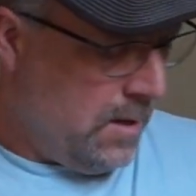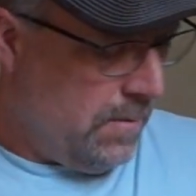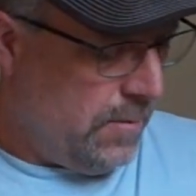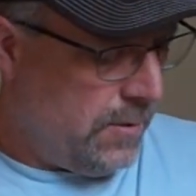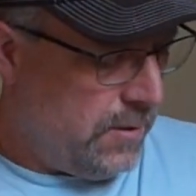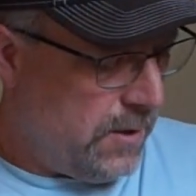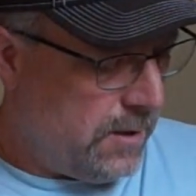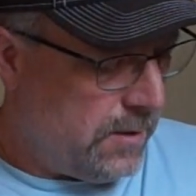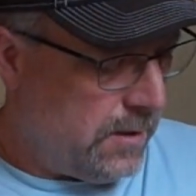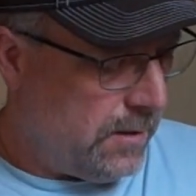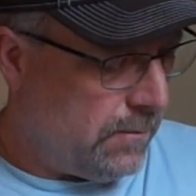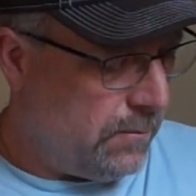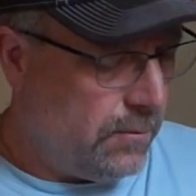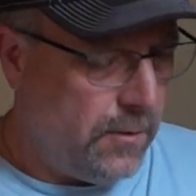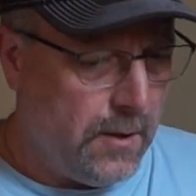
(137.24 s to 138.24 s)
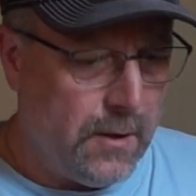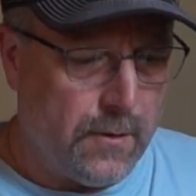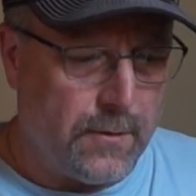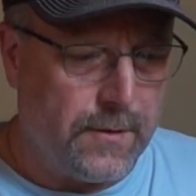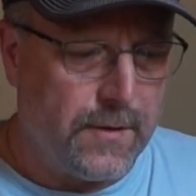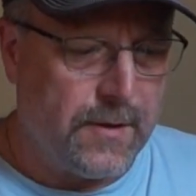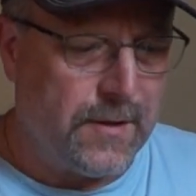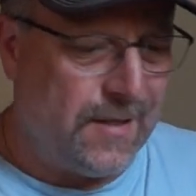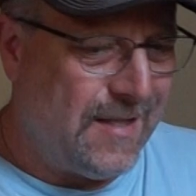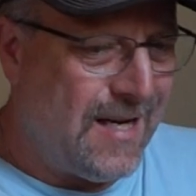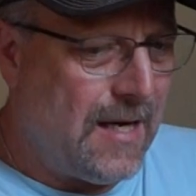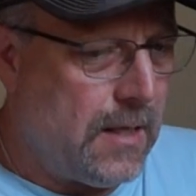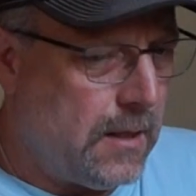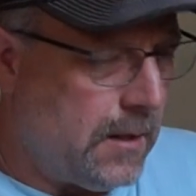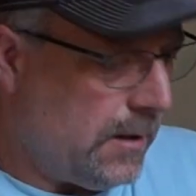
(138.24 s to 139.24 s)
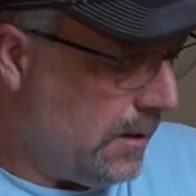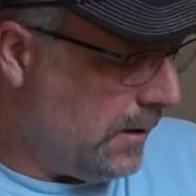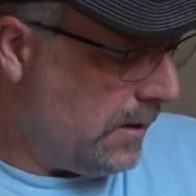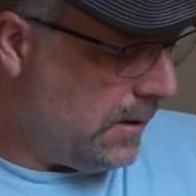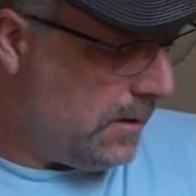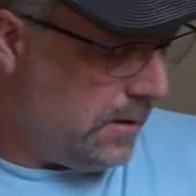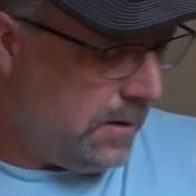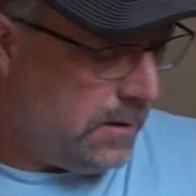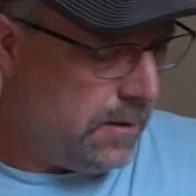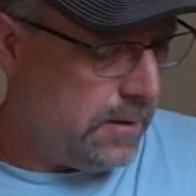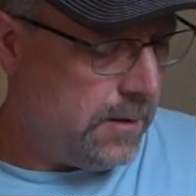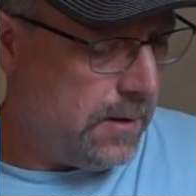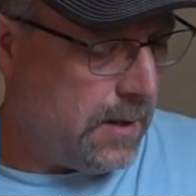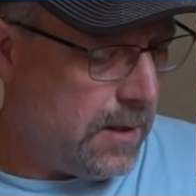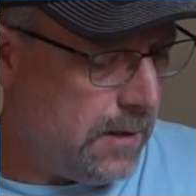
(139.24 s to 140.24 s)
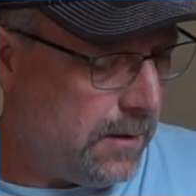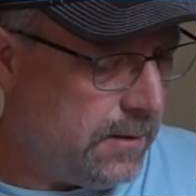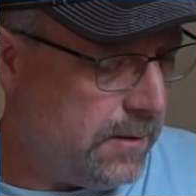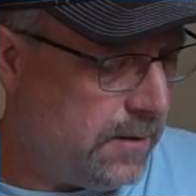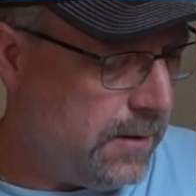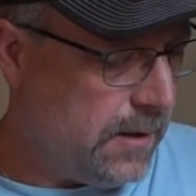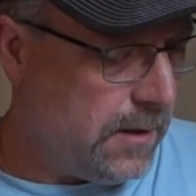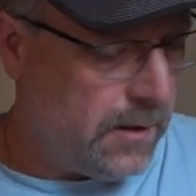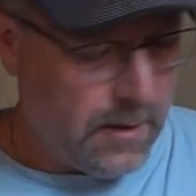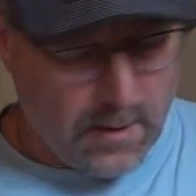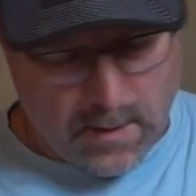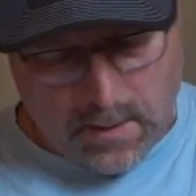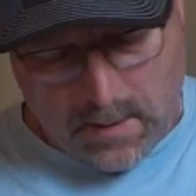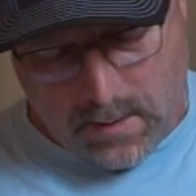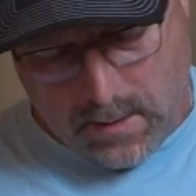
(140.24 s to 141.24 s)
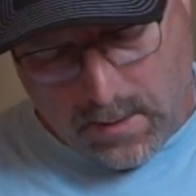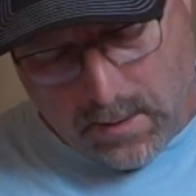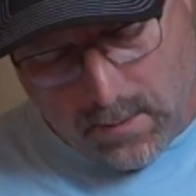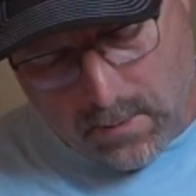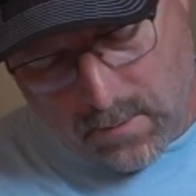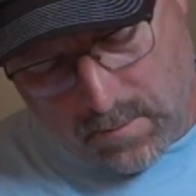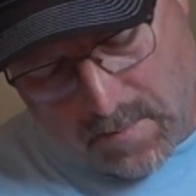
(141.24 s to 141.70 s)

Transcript: but just a real solid stick. Huge,